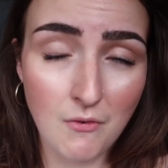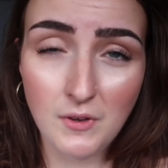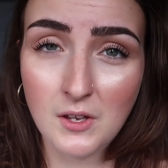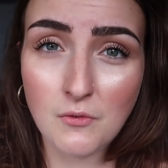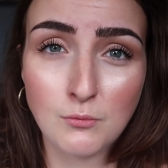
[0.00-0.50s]
I
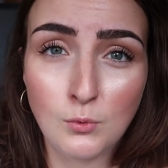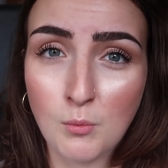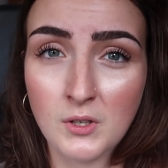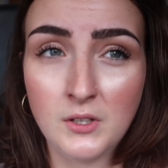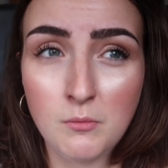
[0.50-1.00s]
think of a
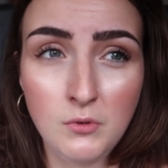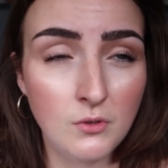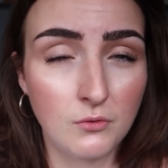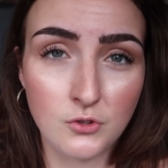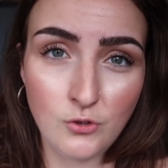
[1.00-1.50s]
woman in a
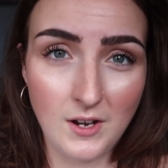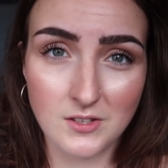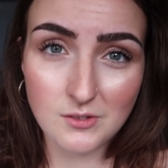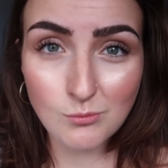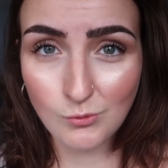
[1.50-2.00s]
beautiful
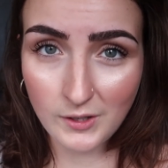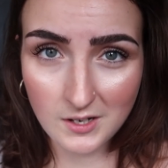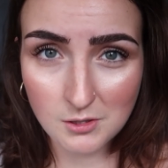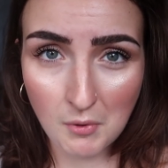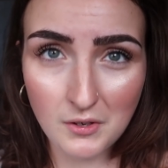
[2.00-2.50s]
dress when I
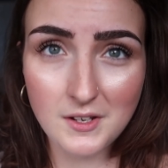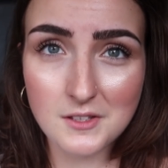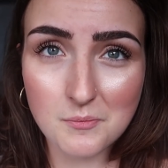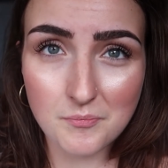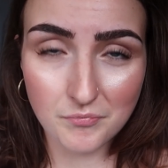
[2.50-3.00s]
smell that.